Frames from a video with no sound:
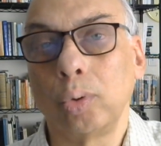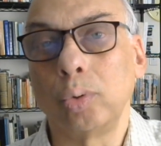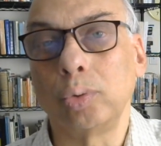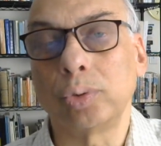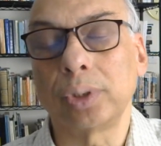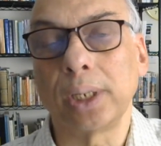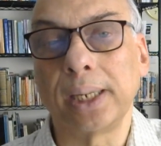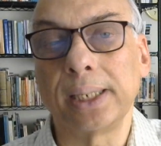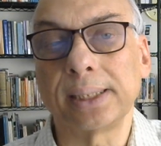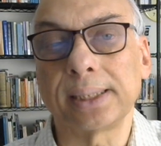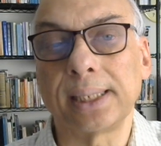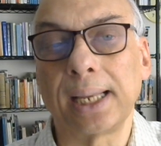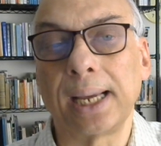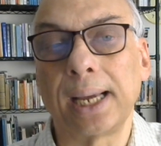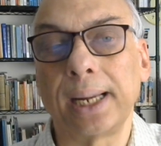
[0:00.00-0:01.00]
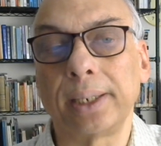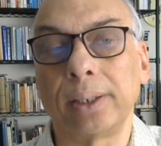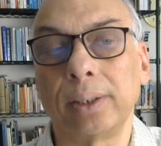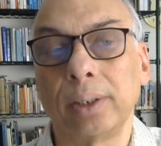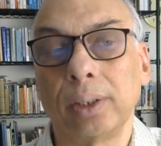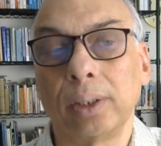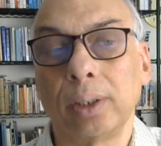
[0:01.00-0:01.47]
says that
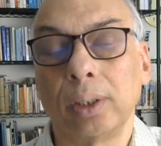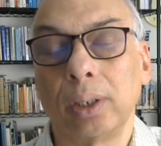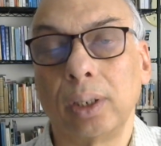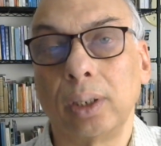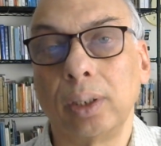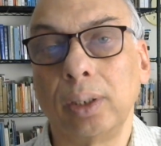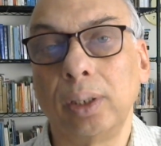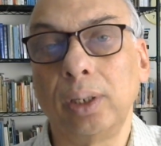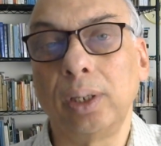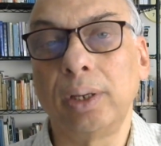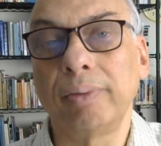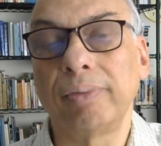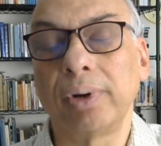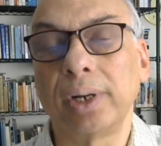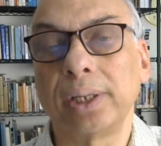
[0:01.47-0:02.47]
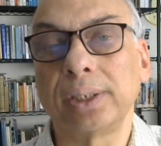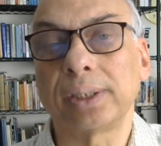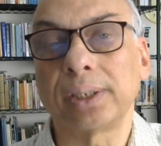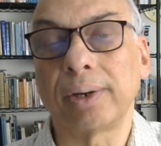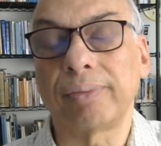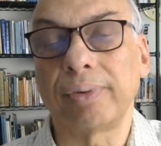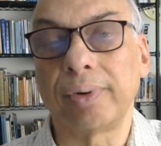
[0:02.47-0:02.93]
evil and
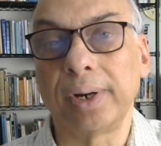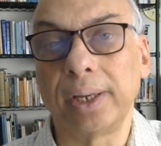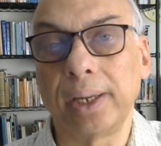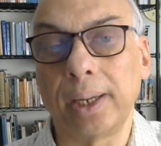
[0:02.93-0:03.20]
suffering